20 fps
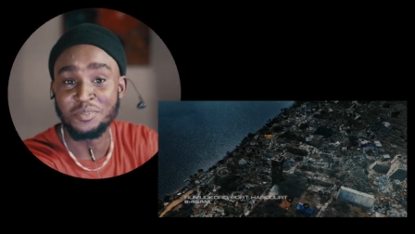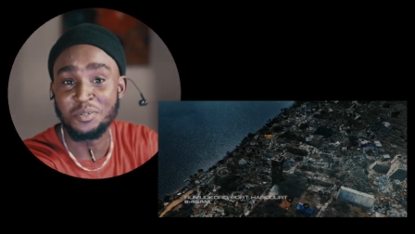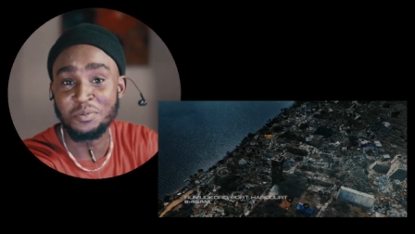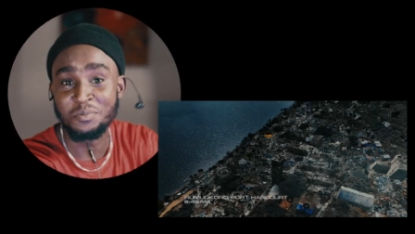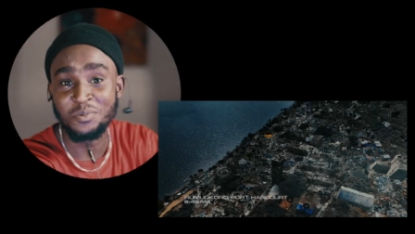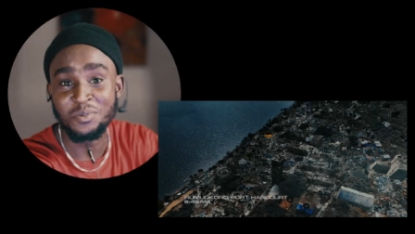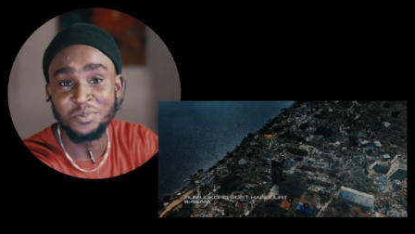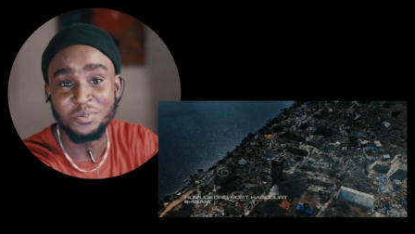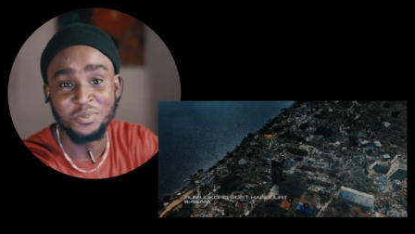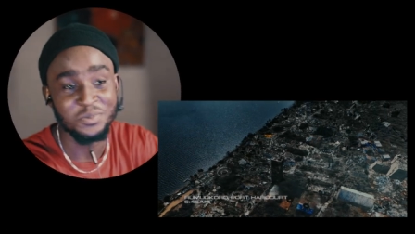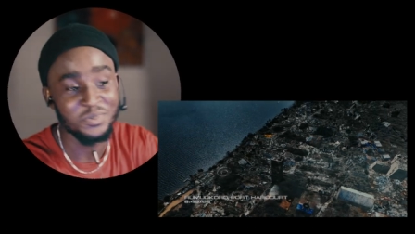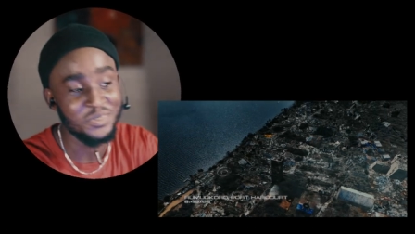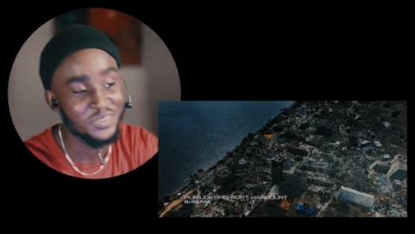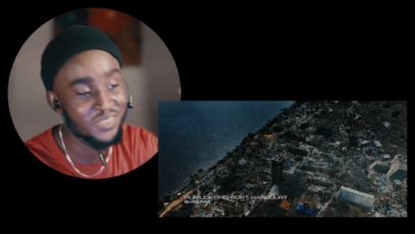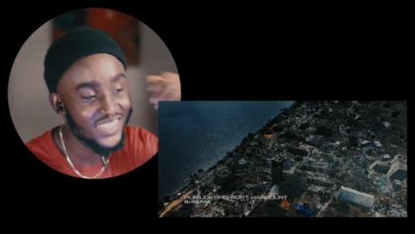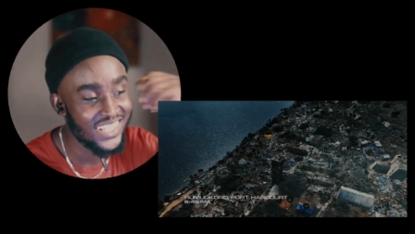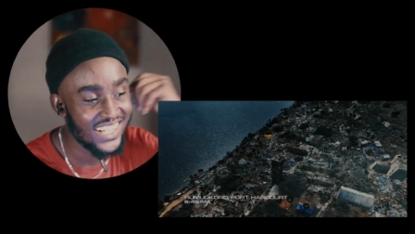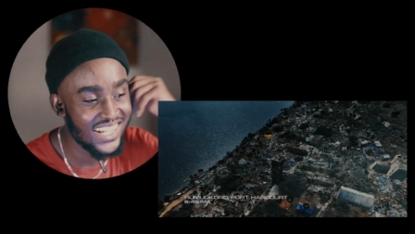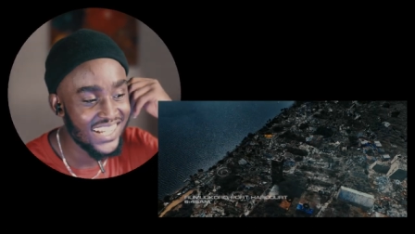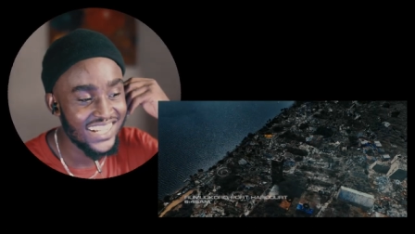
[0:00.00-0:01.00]
Come
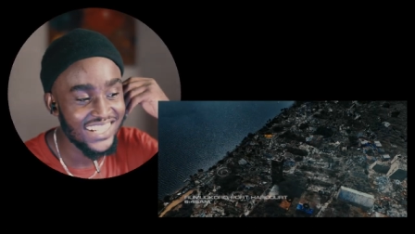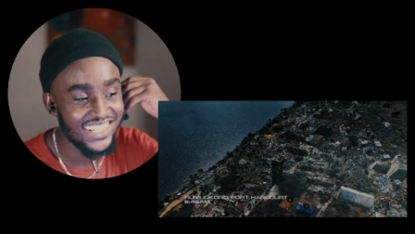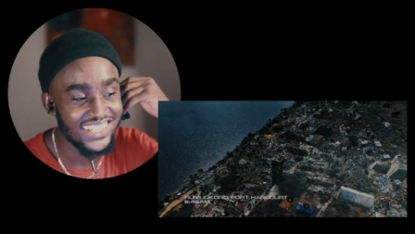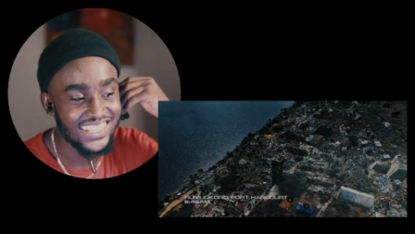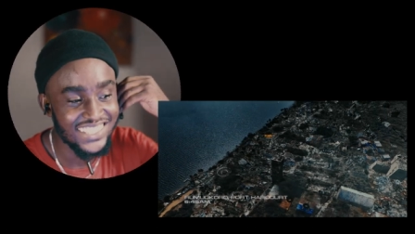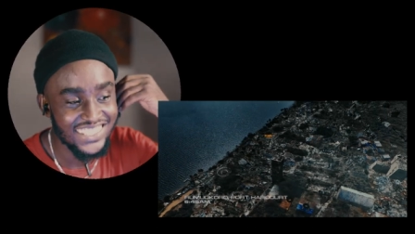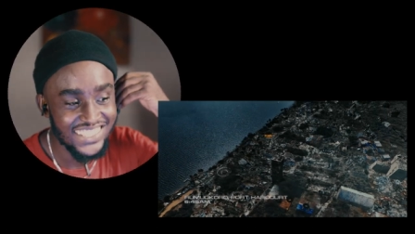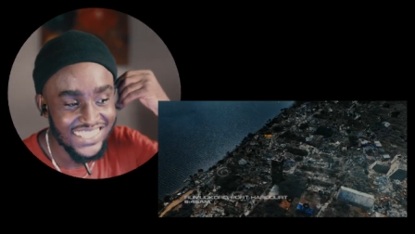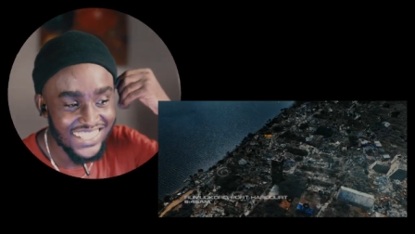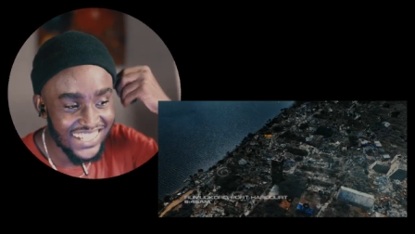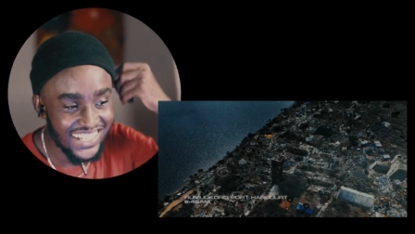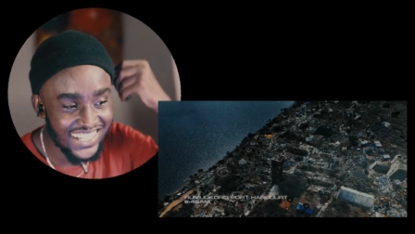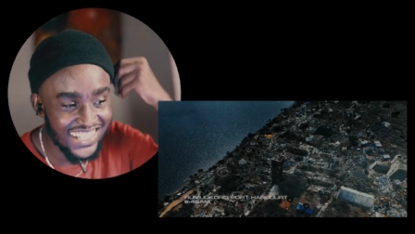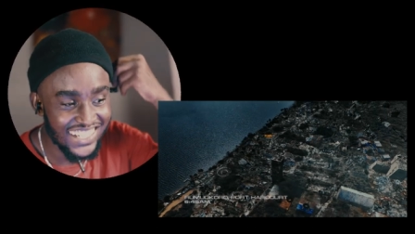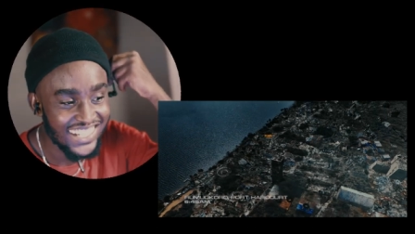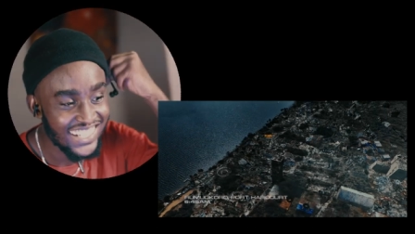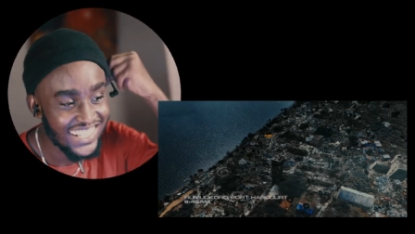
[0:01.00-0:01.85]
on. Uh uh-uh.